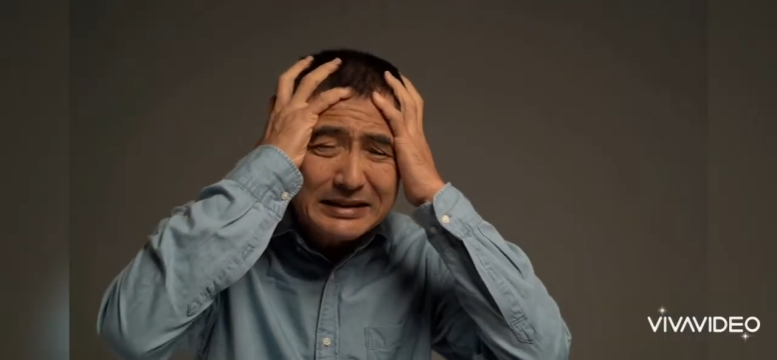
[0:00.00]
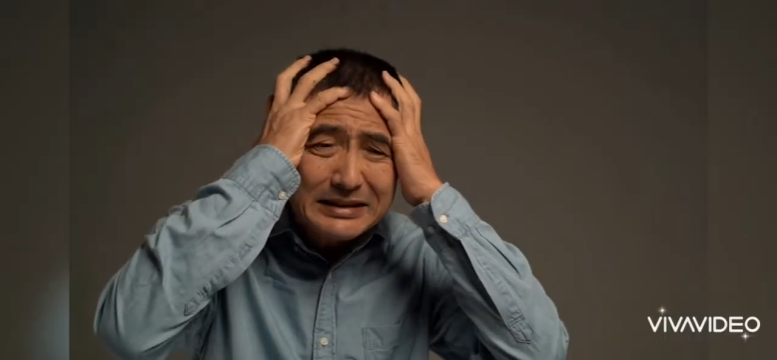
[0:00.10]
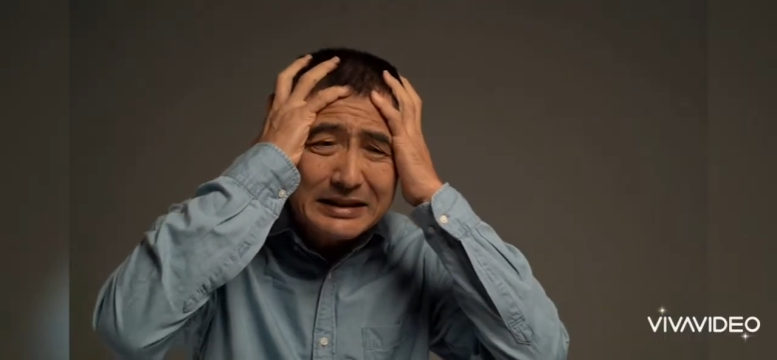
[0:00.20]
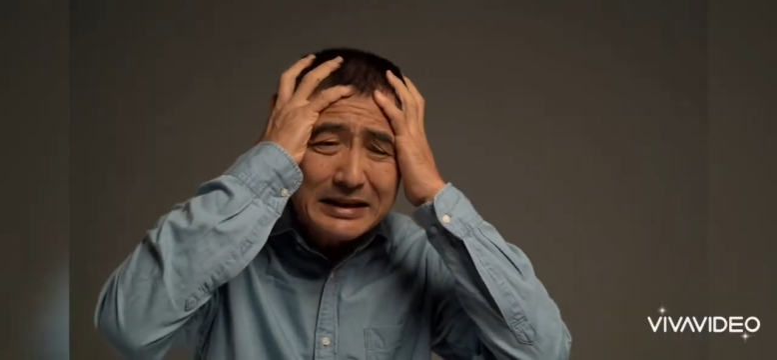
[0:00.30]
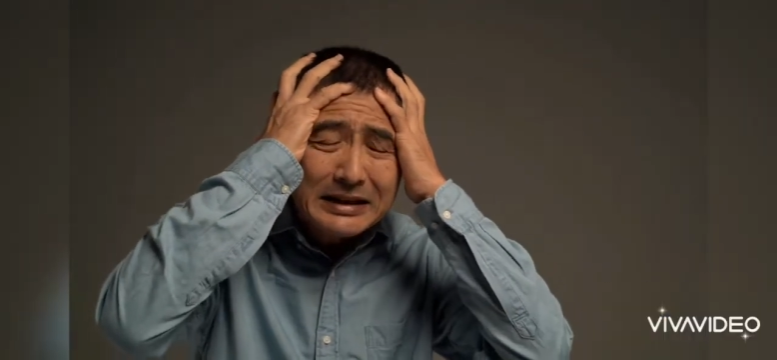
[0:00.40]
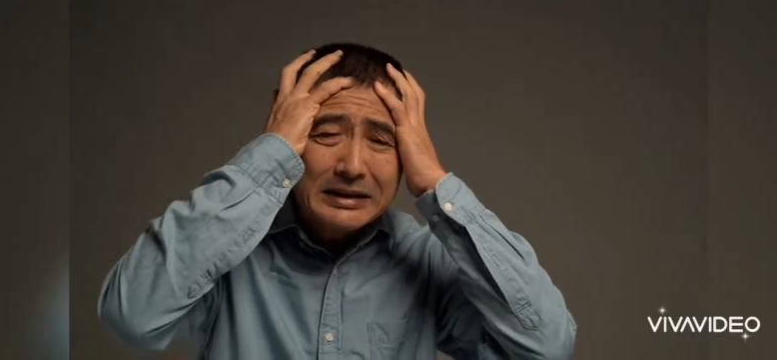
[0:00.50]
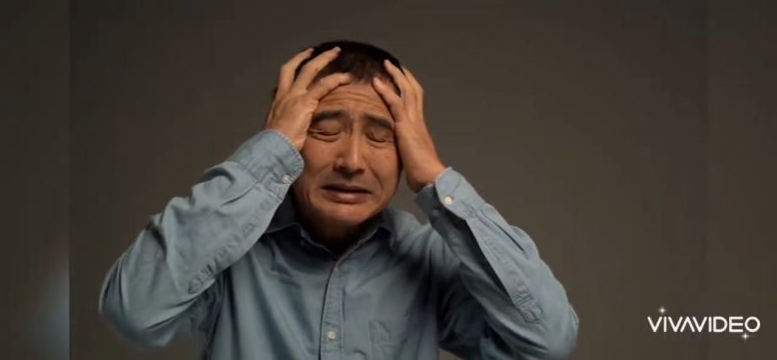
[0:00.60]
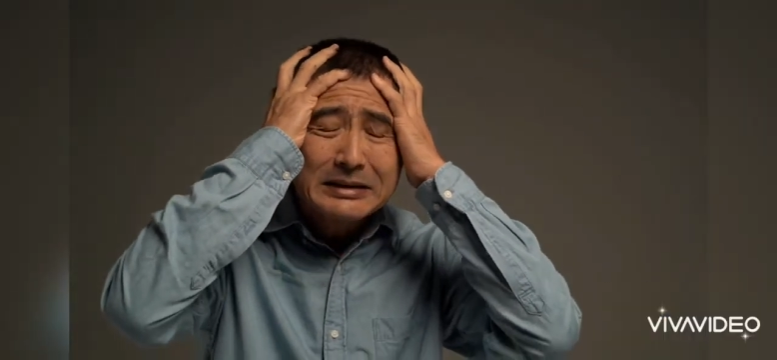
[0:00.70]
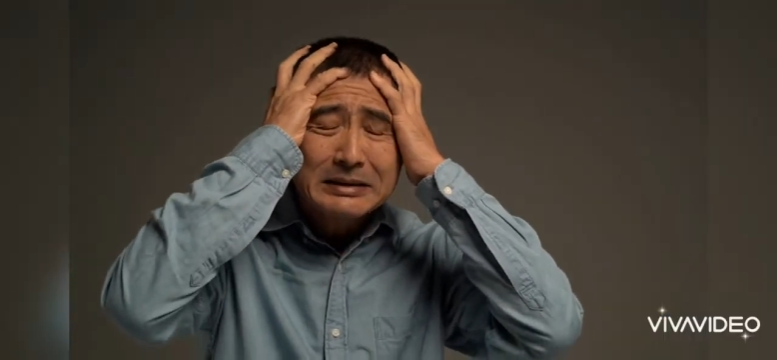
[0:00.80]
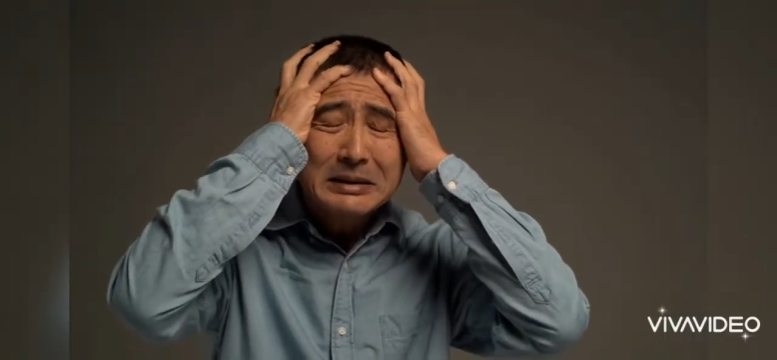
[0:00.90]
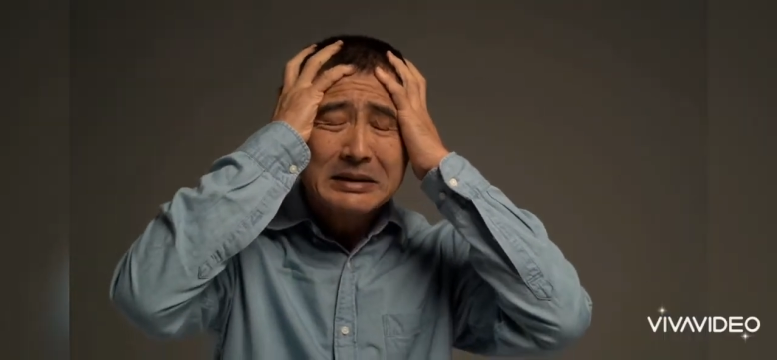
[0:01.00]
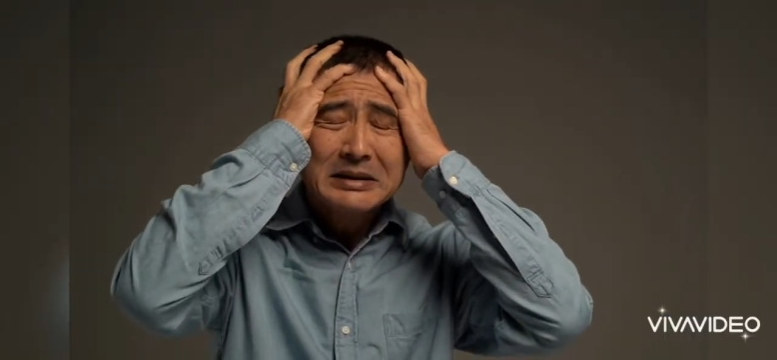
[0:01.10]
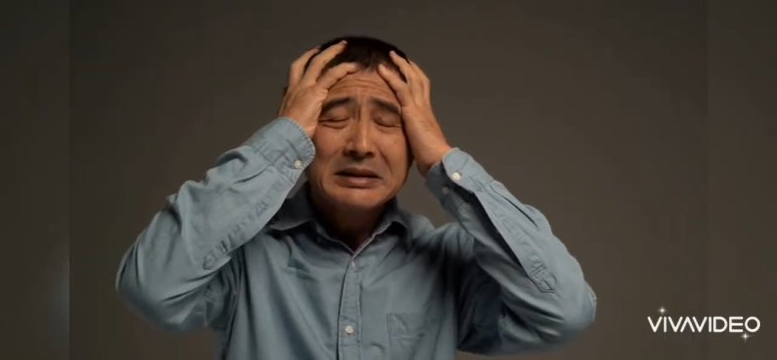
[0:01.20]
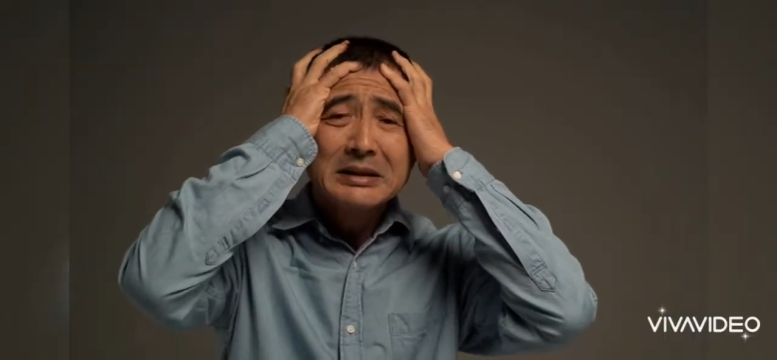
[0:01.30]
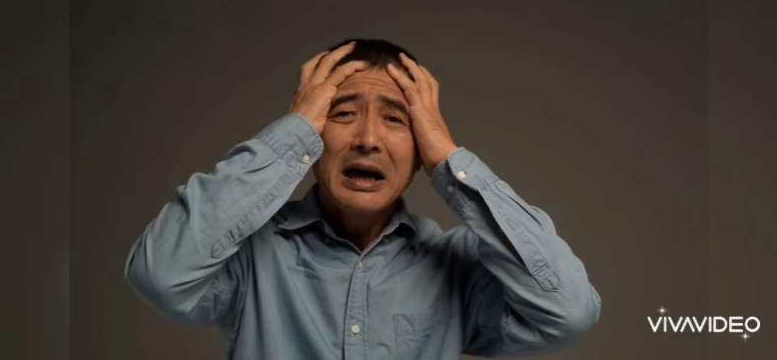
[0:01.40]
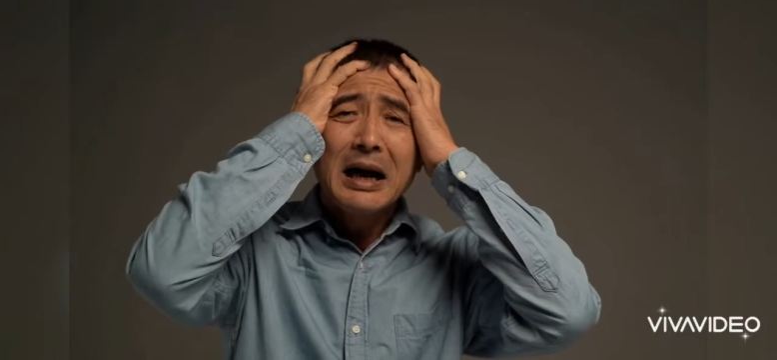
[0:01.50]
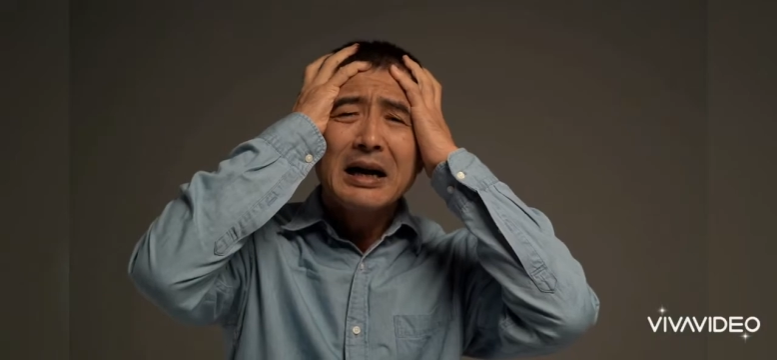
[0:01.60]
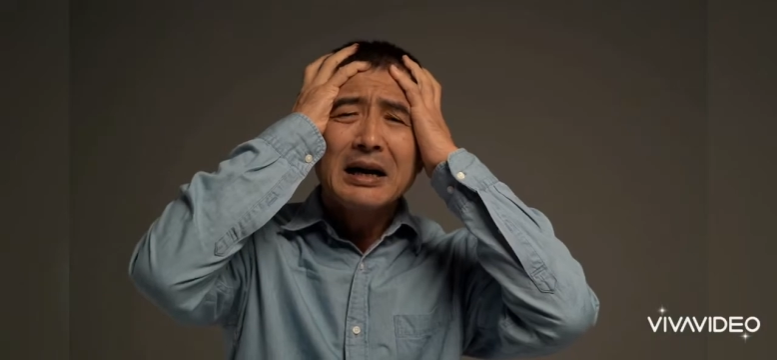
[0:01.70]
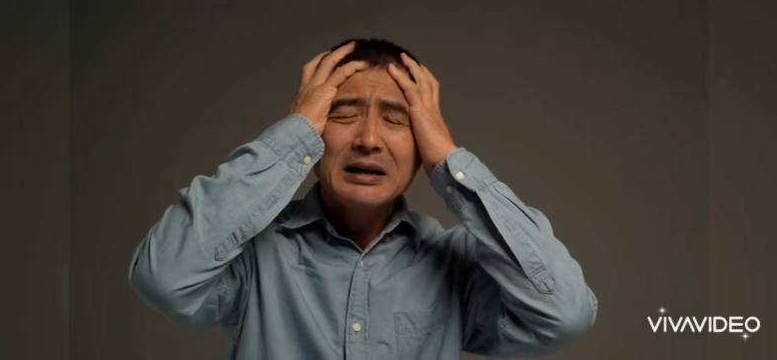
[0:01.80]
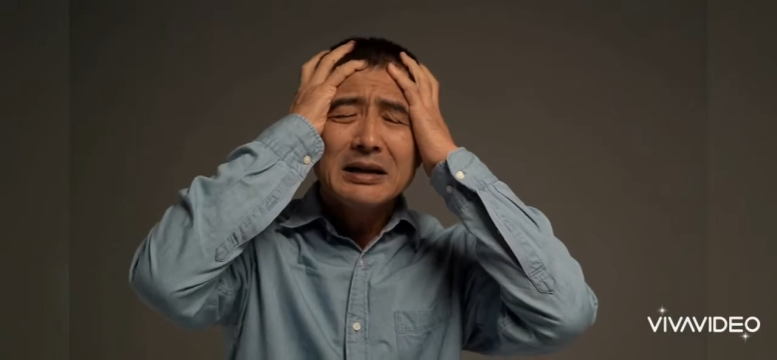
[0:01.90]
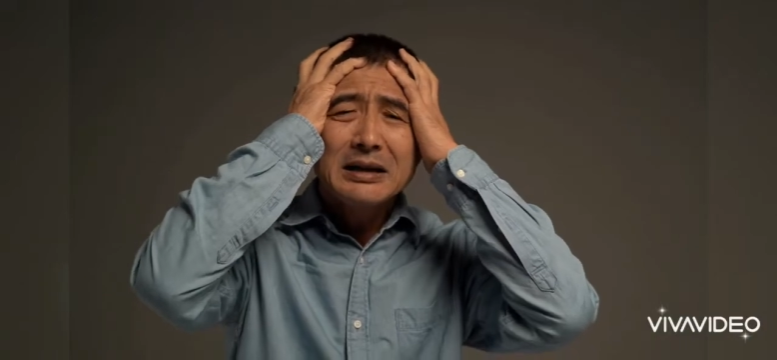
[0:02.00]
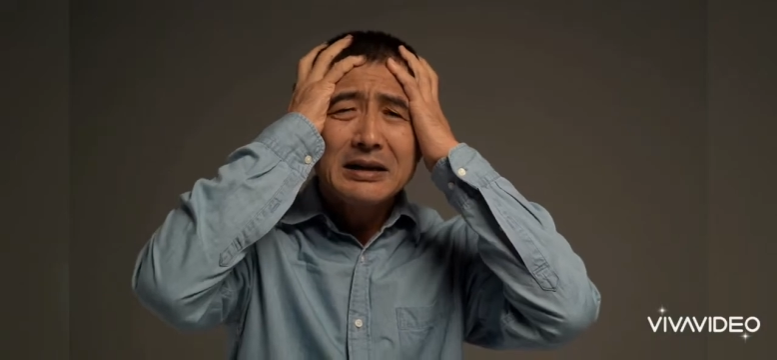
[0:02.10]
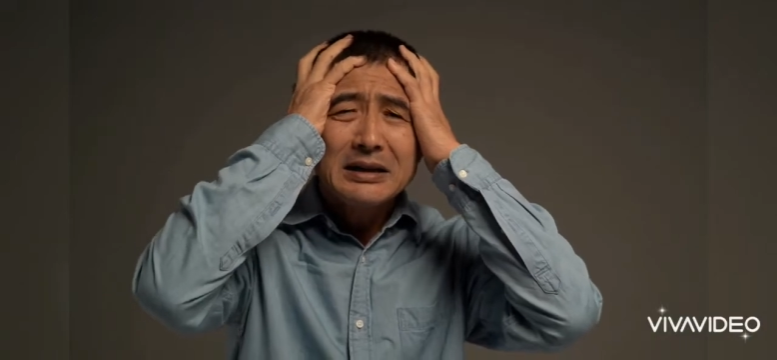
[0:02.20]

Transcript: just involving the head. It has a lot of